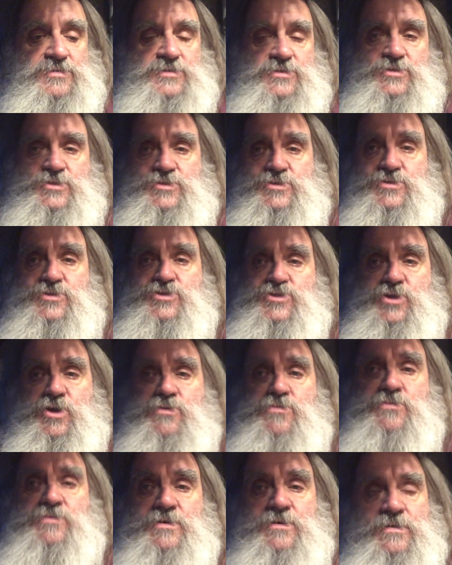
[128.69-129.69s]
it's just a
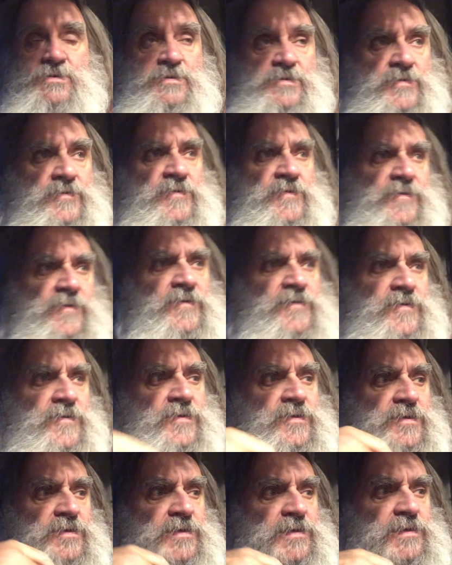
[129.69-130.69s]
joke.
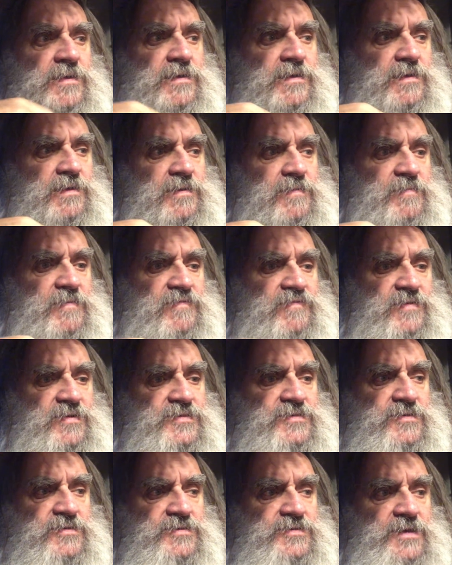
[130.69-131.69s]
You know, everybody
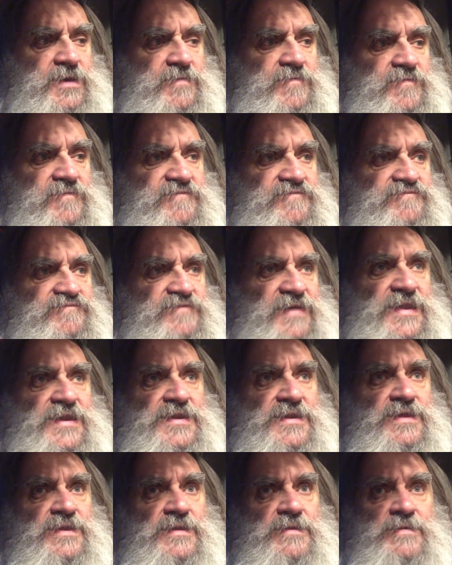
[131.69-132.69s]
finds themselves
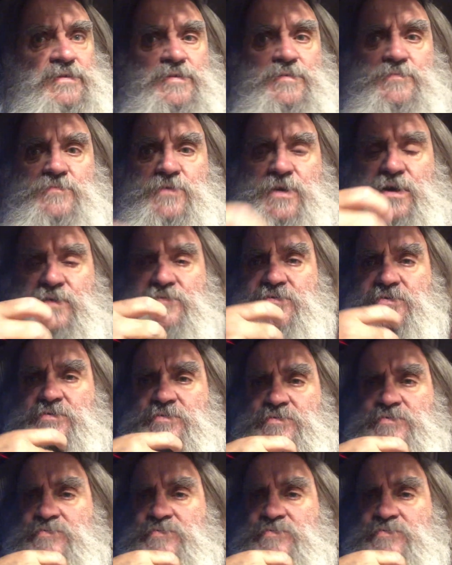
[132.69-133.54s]
offended and what have you.